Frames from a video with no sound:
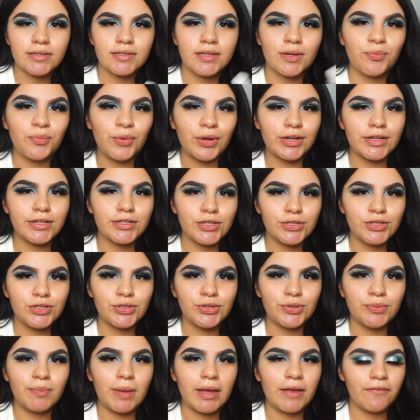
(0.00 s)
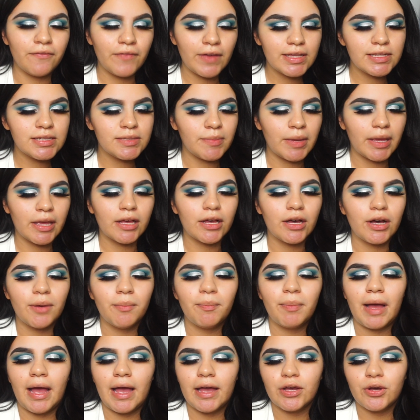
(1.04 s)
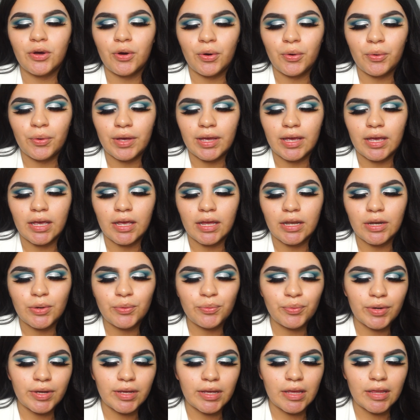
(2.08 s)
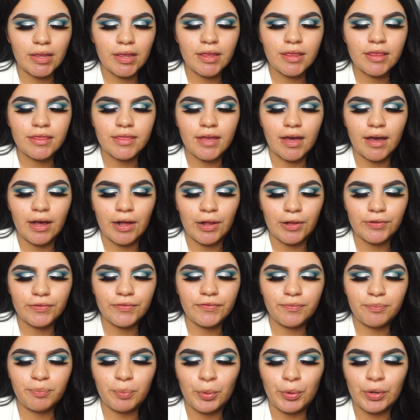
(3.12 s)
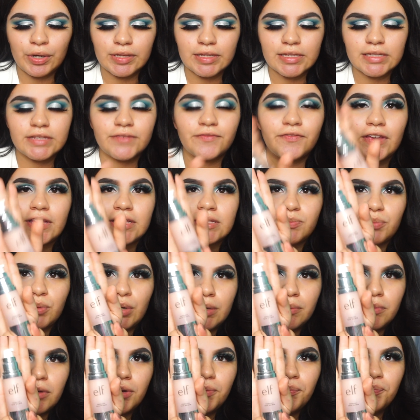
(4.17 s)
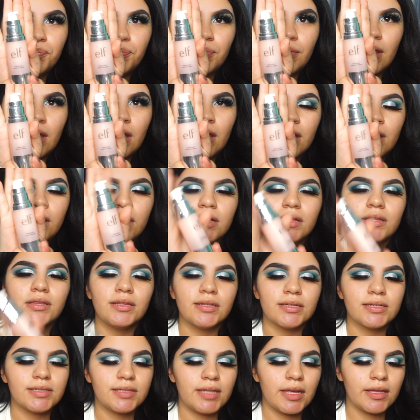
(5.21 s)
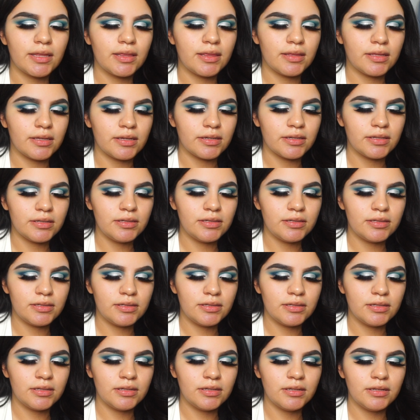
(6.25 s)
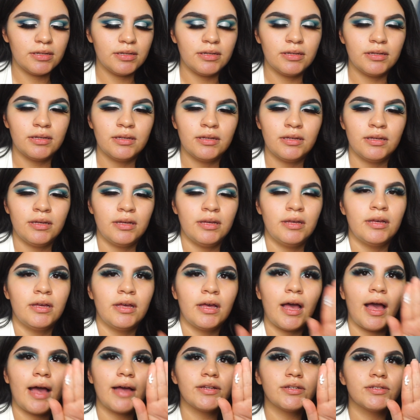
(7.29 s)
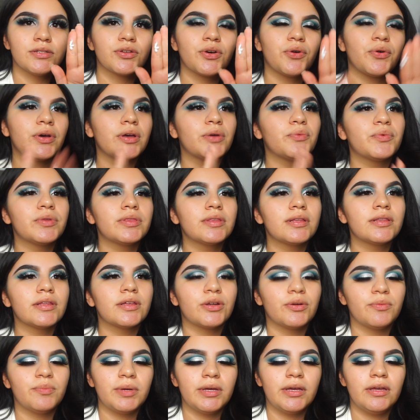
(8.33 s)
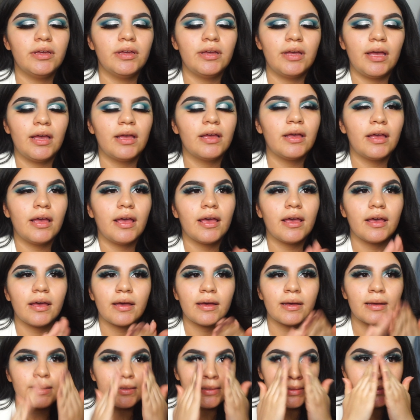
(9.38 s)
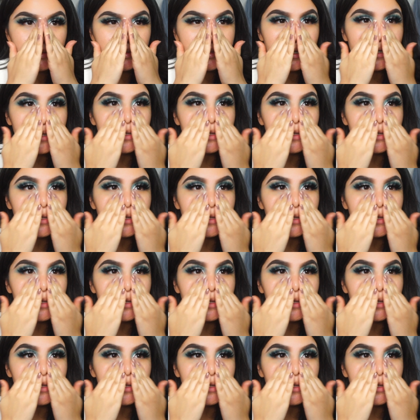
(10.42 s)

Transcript: and I'm ready to do my face makeup, I go in with the e.l.f. Poreless Face Primer. It looks like this. I just go in with a little bit and